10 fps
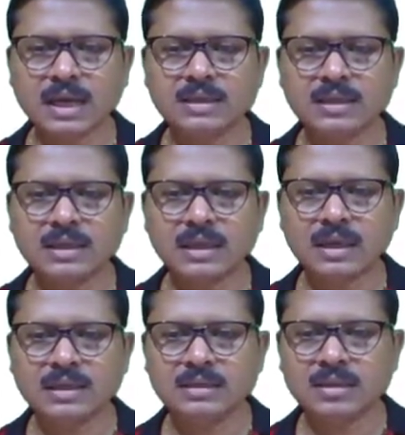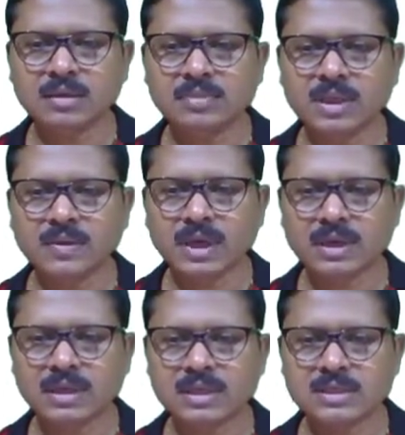another end of the
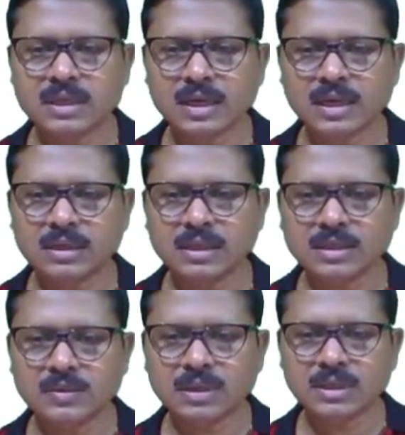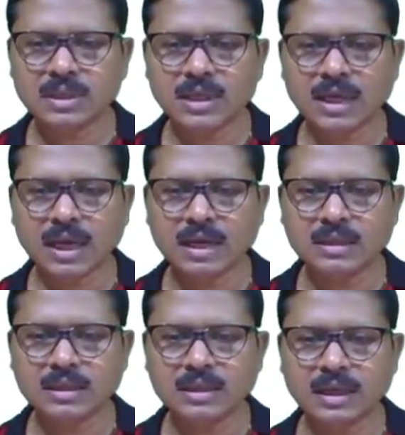coil is connected with the
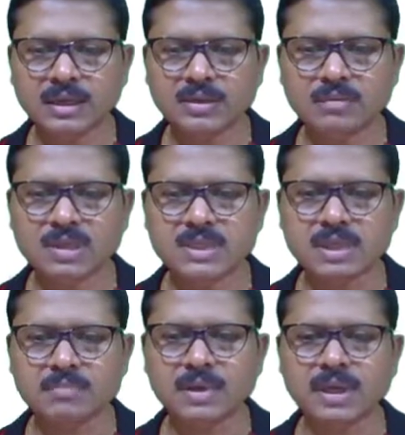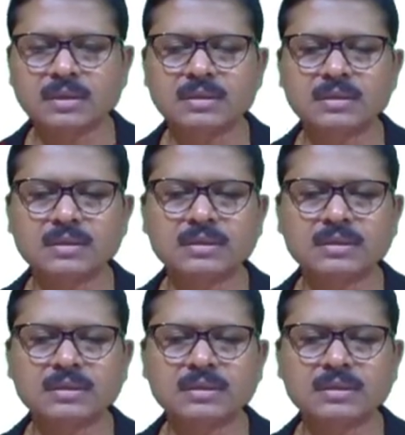another end of the supply.